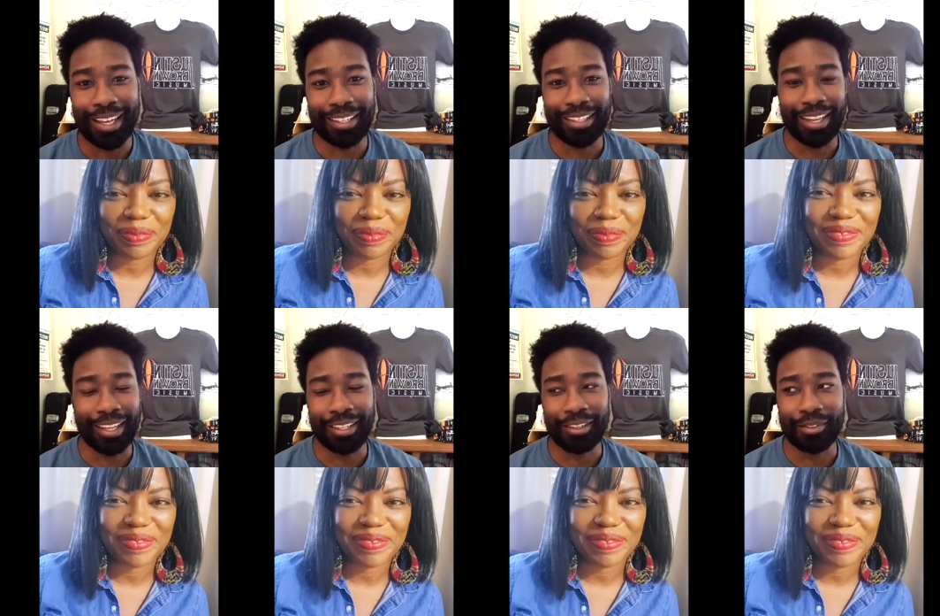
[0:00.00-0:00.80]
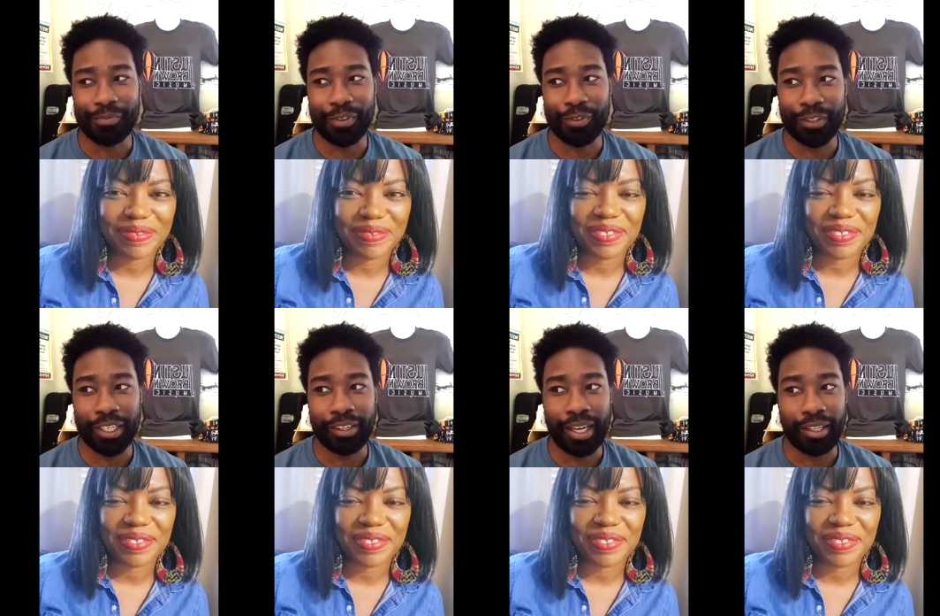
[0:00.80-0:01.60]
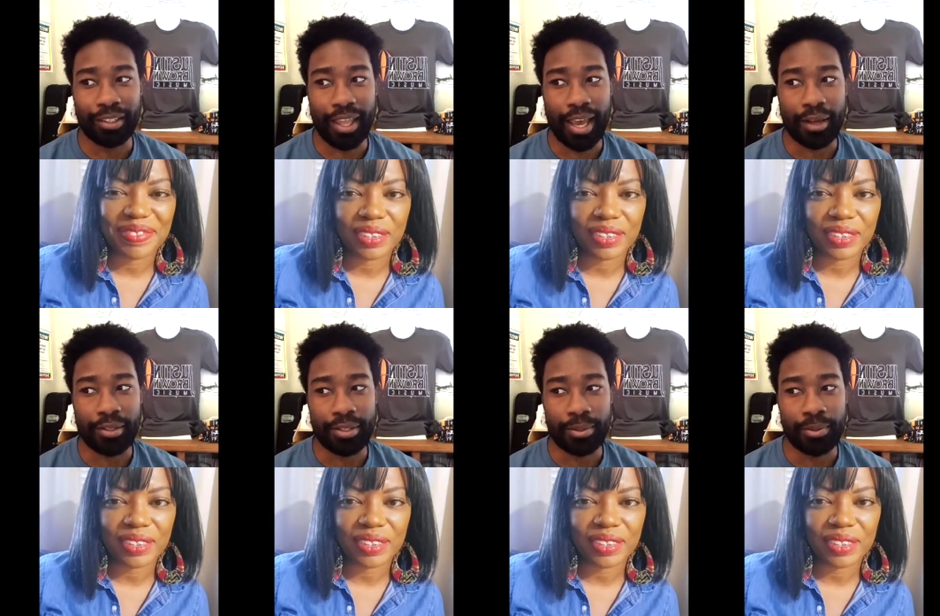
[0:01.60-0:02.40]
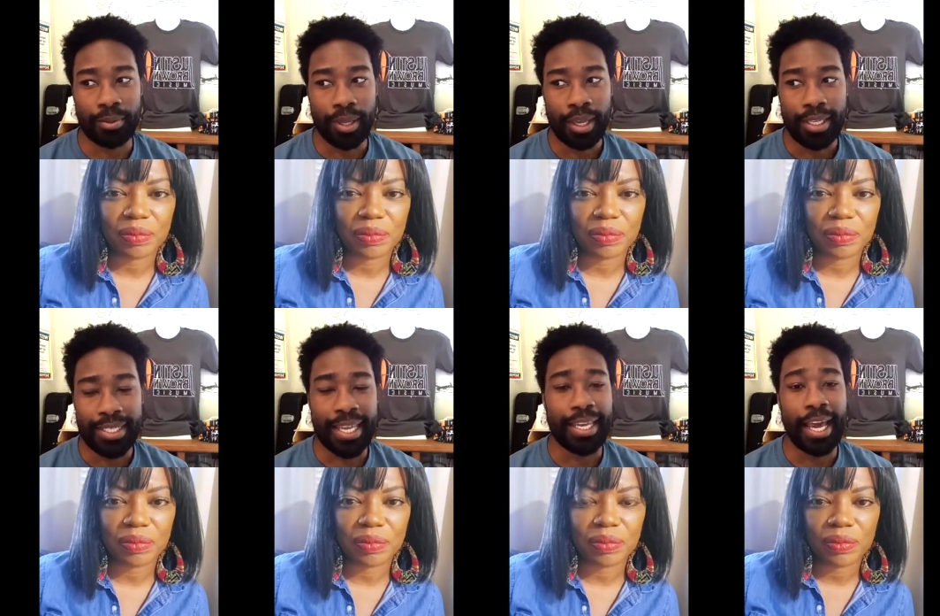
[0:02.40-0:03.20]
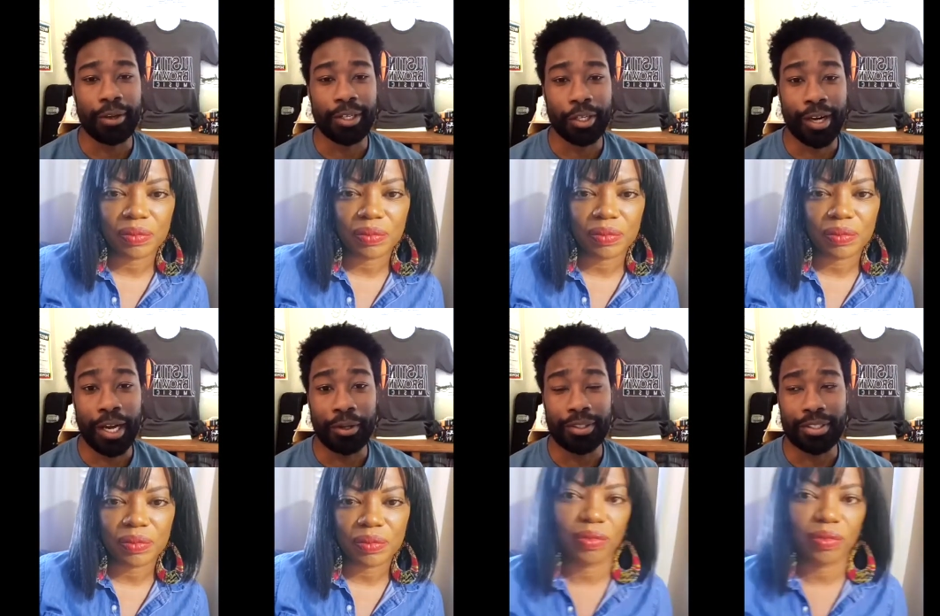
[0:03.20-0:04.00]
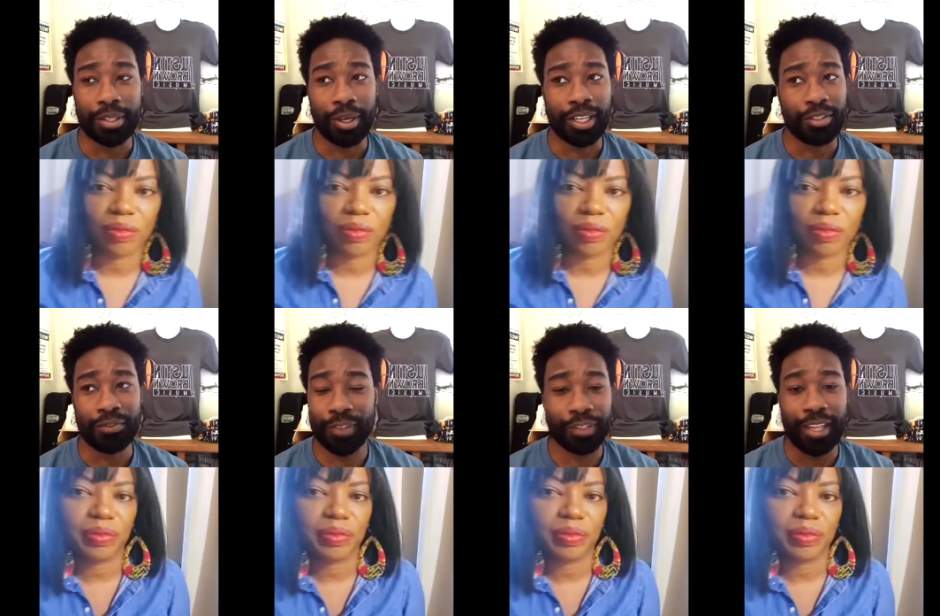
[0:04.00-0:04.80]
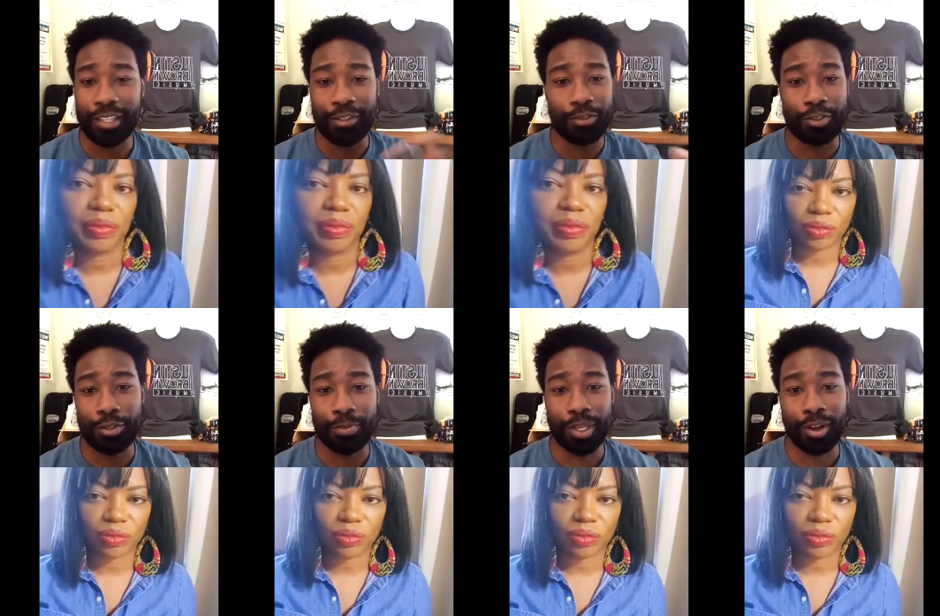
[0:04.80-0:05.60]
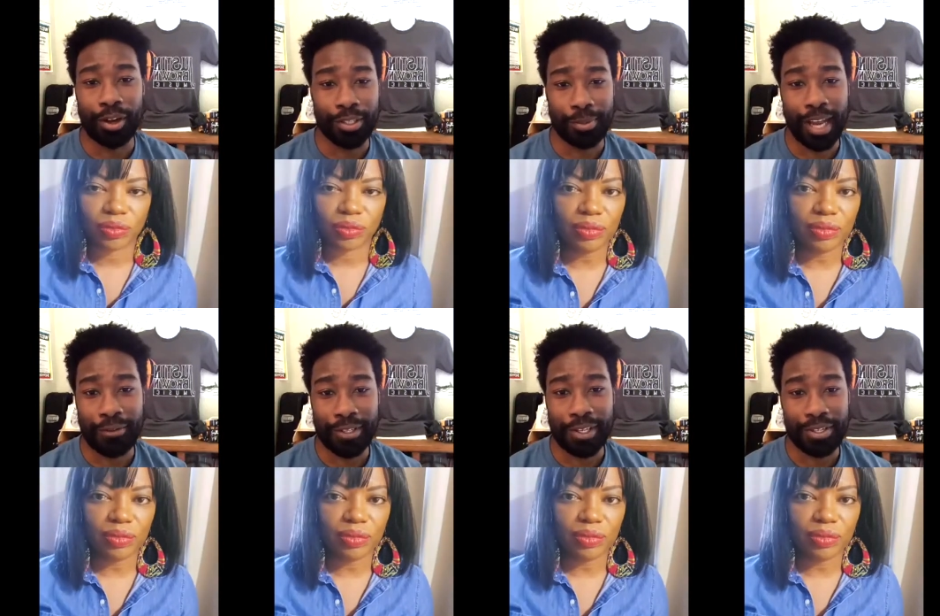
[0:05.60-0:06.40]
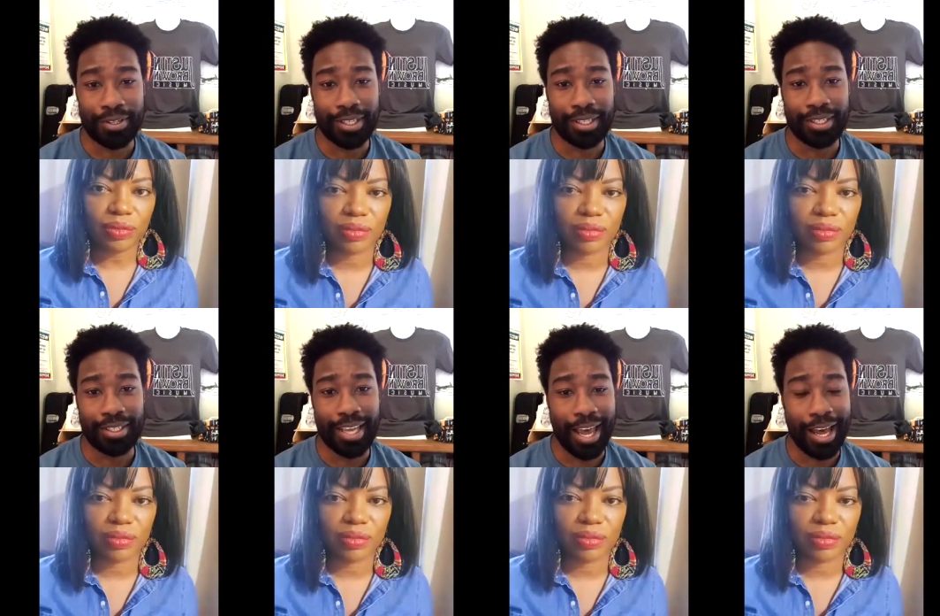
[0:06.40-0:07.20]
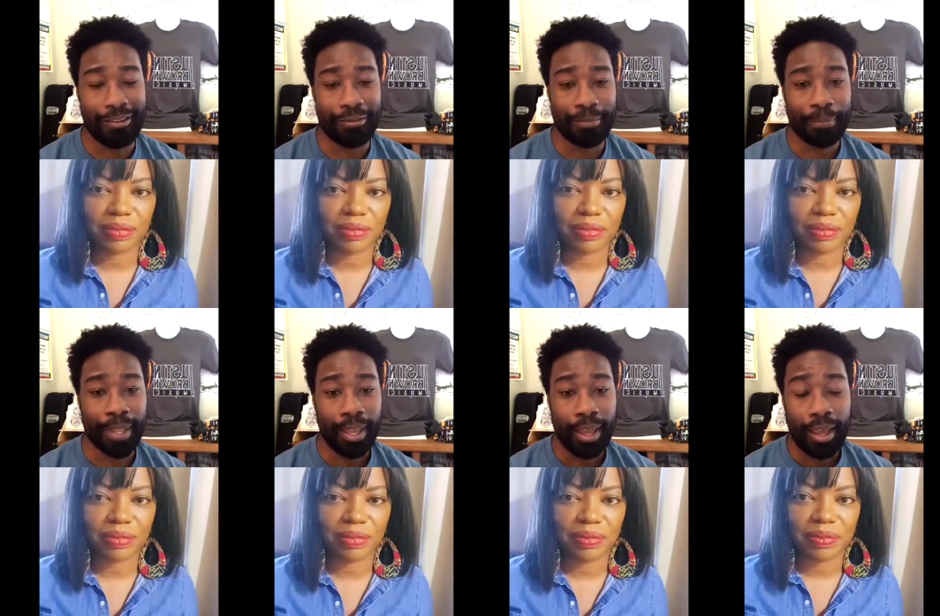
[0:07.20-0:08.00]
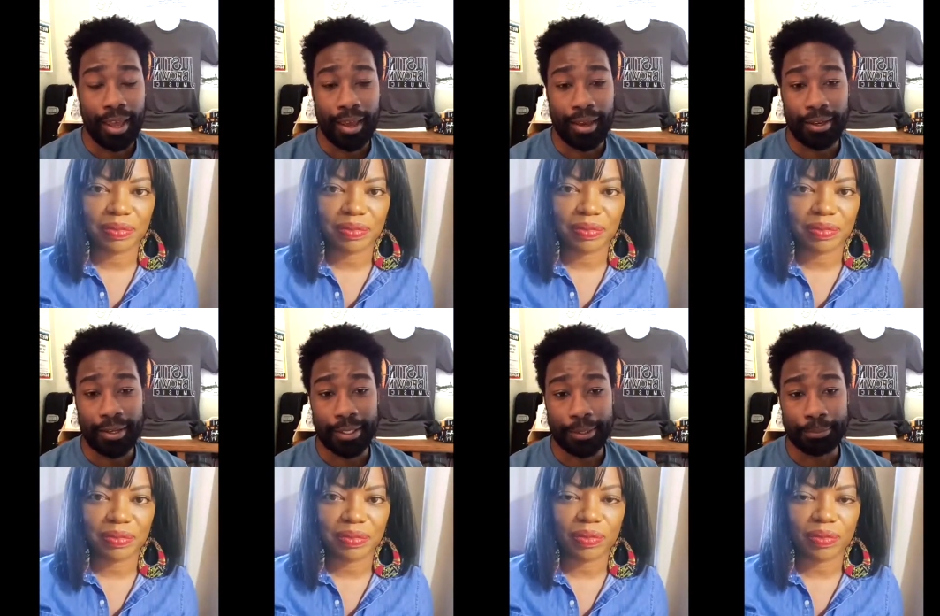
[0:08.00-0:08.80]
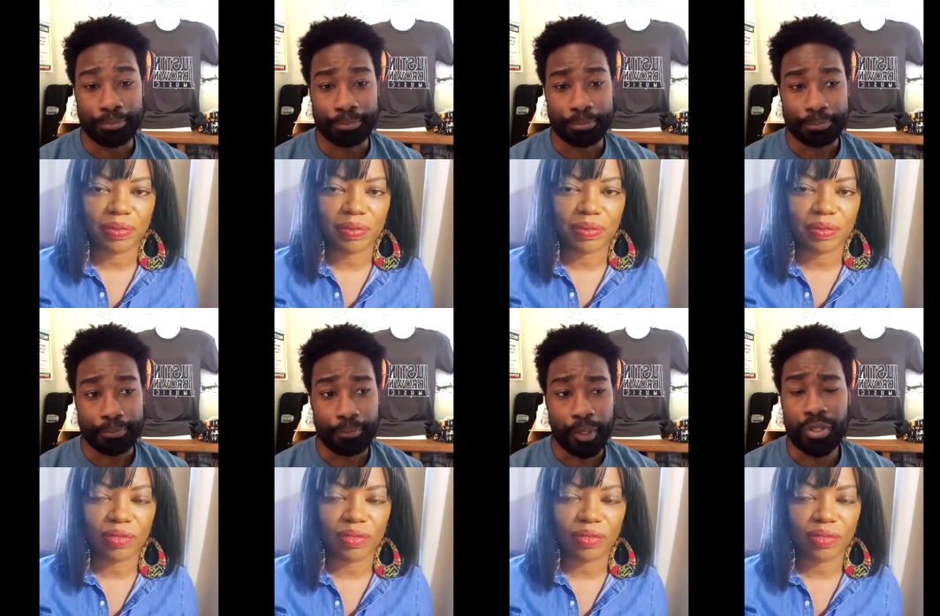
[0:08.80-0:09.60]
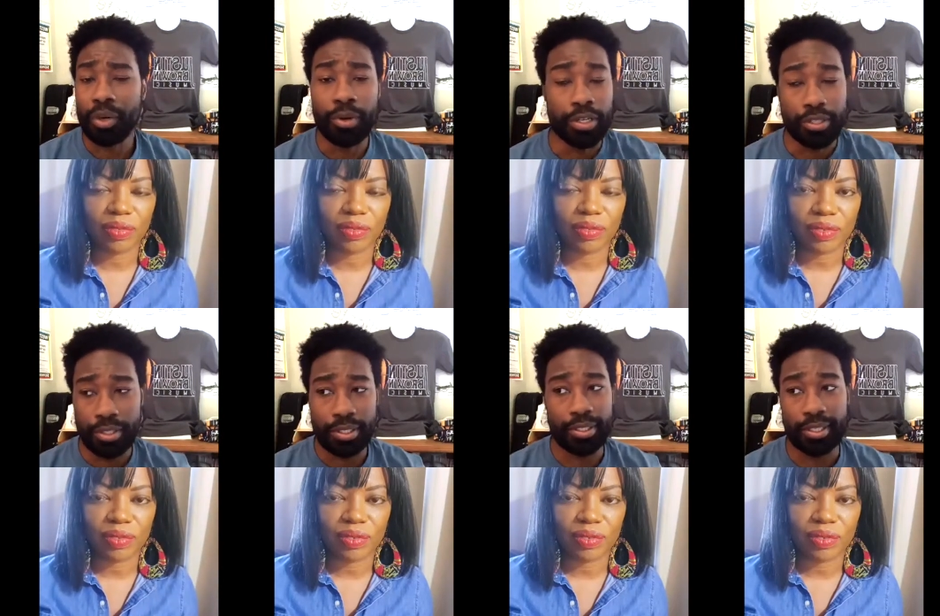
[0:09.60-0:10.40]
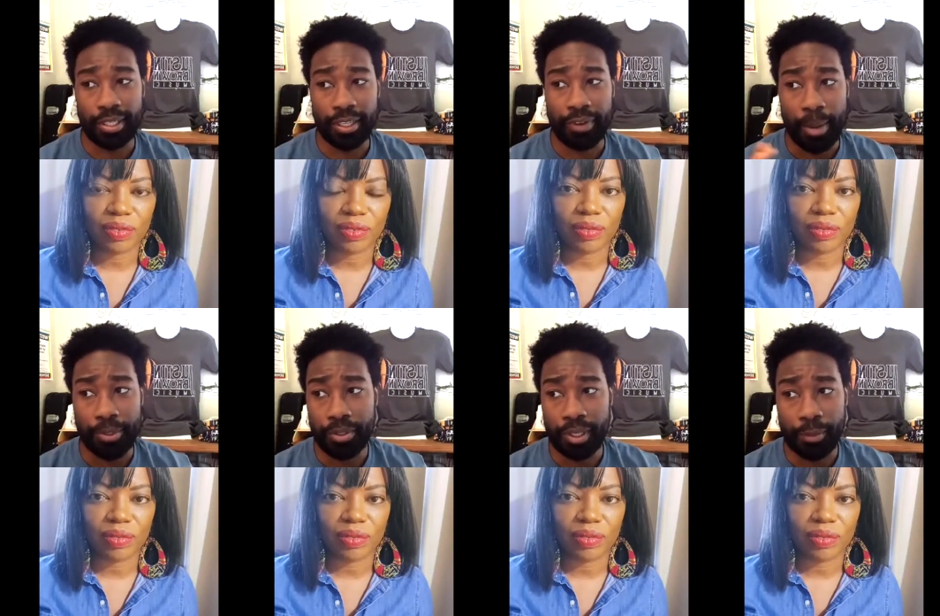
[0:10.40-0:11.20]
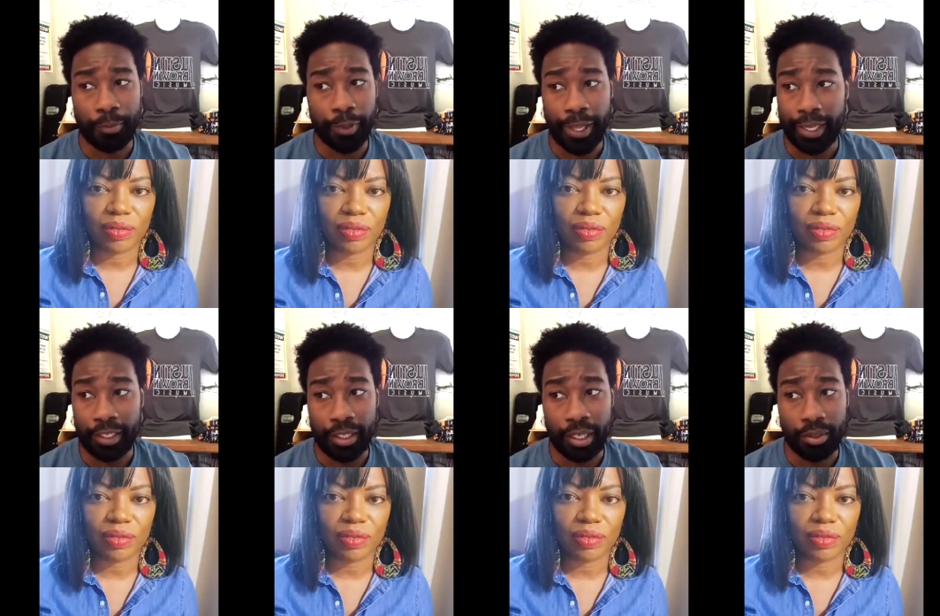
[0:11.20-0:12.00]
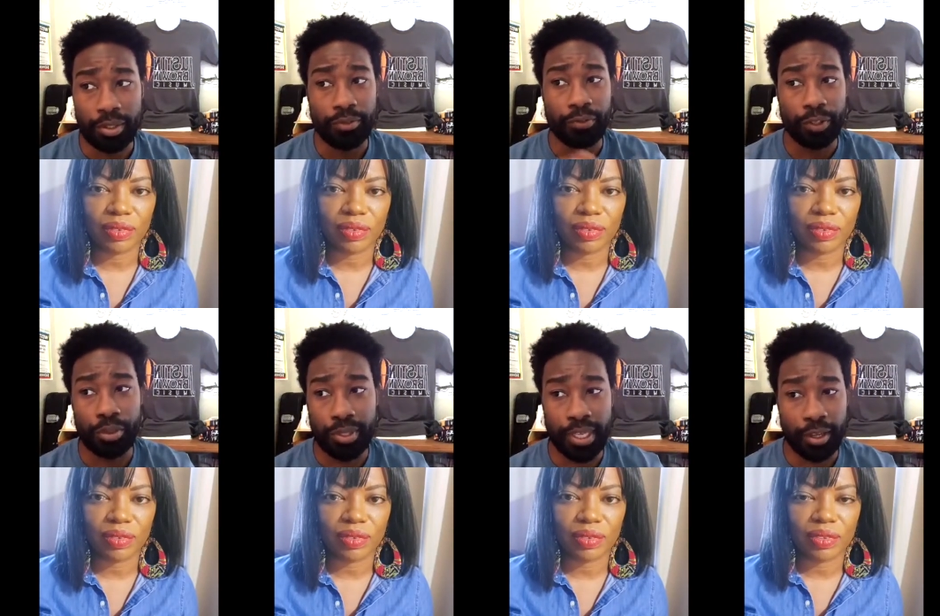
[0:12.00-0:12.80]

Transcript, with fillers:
Speaker 1: and, and figure out how to stand out in the crowd. So I just figured that this would just be an awesome conversation to to have. And um, so I wanted to just uh, give an opportunity for like you know to for you to tell